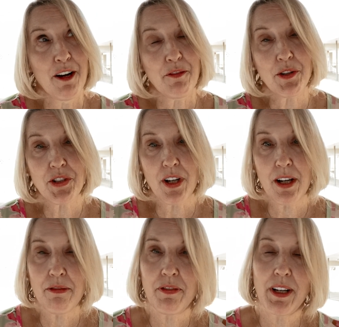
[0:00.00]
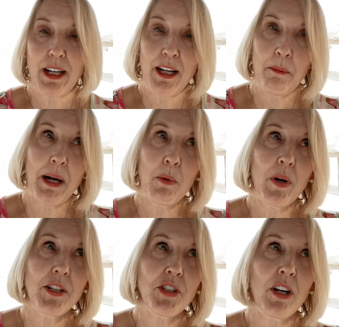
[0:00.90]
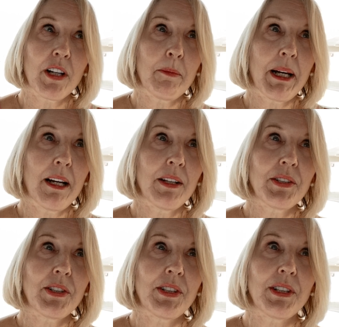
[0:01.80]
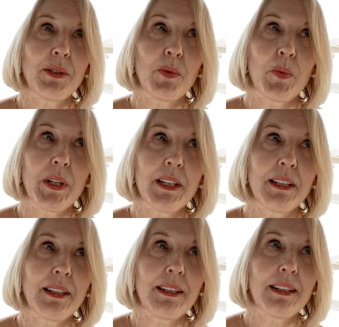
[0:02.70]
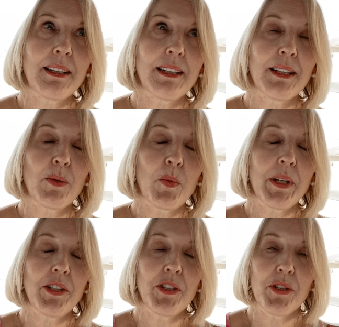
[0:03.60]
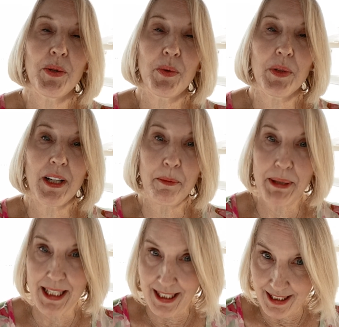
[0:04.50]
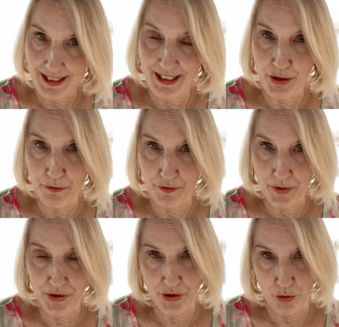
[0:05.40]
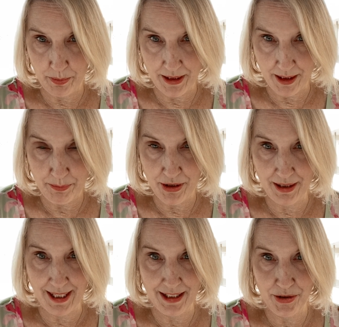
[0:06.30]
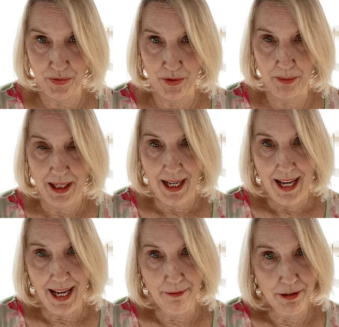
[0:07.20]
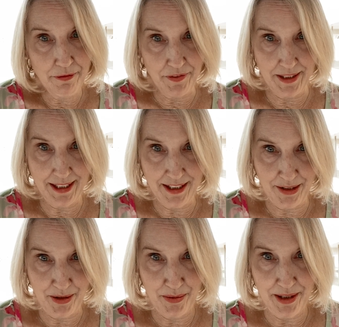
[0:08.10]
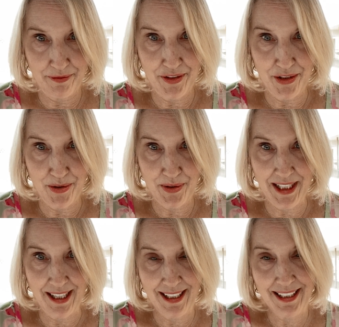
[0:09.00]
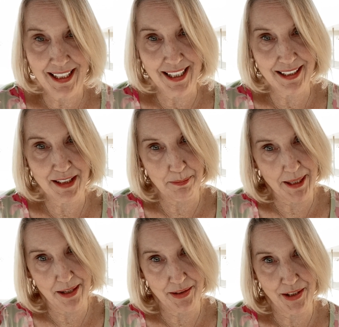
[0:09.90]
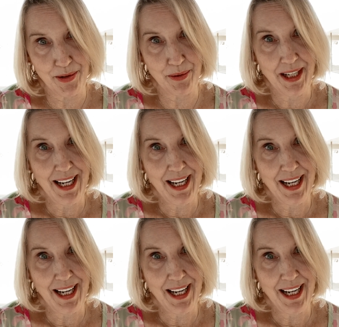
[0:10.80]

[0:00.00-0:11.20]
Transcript: First off, I want to talk about when you begin and you first open up your classroom, have a video of you telling the kids about you.